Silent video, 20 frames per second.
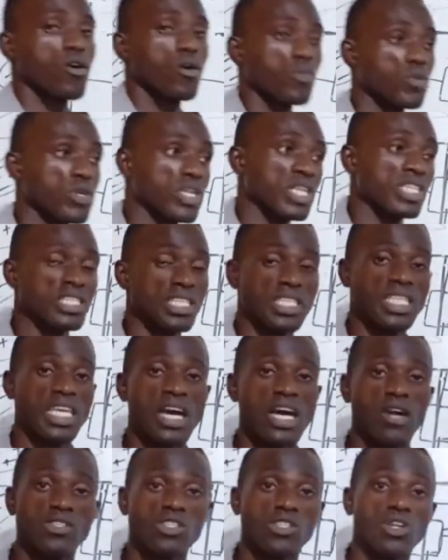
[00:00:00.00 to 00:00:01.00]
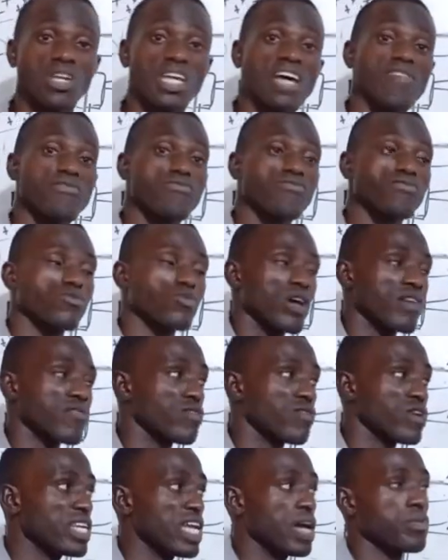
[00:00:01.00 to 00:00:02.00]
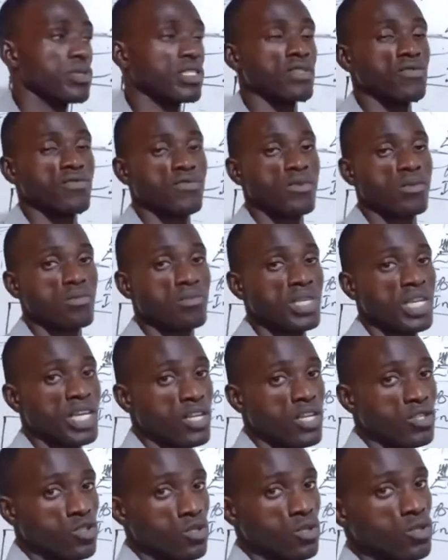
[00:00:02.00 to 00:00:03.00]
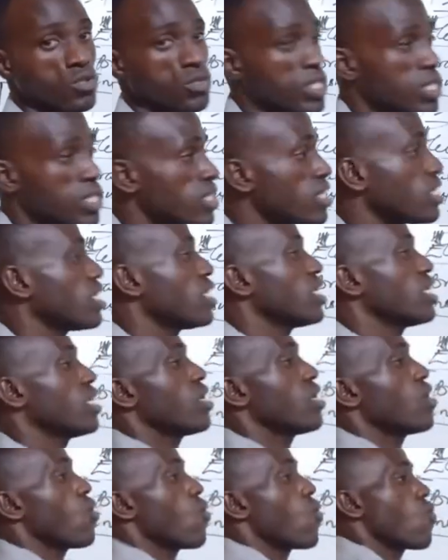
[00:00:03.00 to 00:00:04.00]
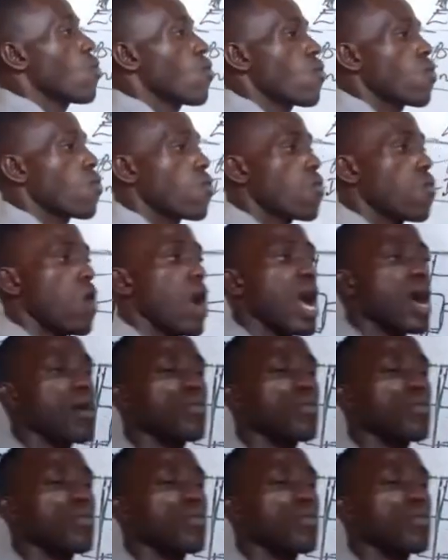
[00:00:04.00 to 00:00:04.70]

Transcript: component in the house, in order to avoid that person from being electrocuted, what